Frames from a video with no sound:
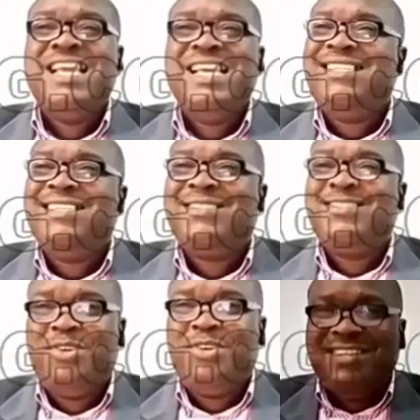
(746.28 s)
It is
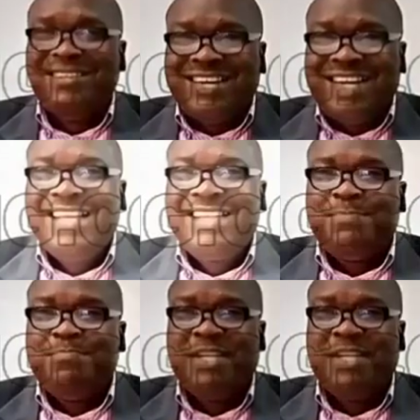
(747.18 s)
not the right
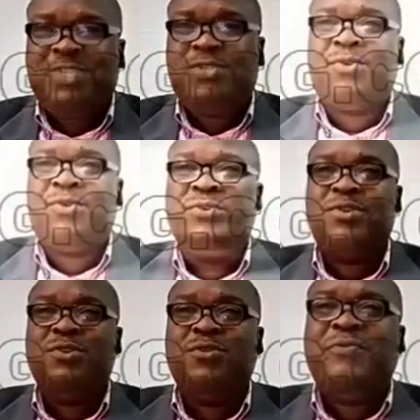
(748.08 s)
measure
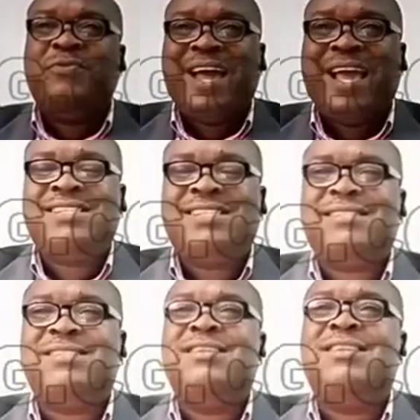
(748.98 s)
to fight
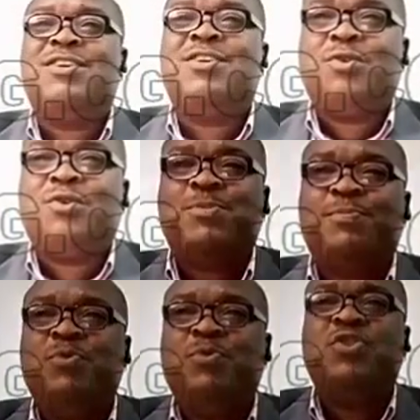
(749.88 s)

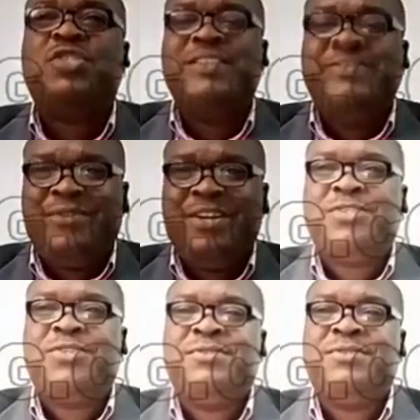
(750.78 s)
cost-push
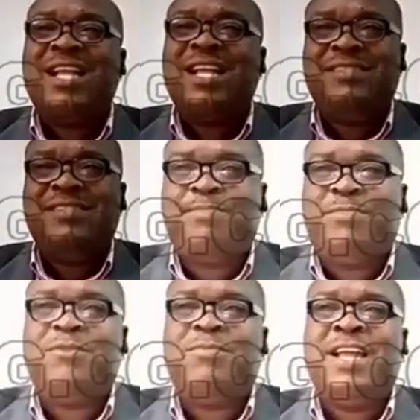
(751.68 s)
inflation. That's the
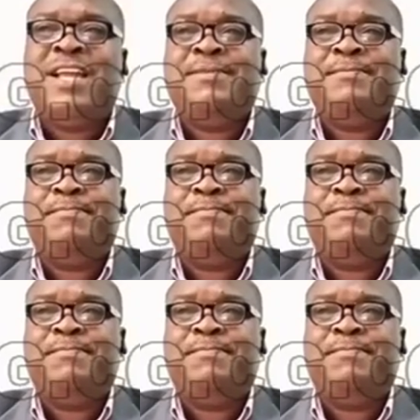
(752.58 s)
bottom line.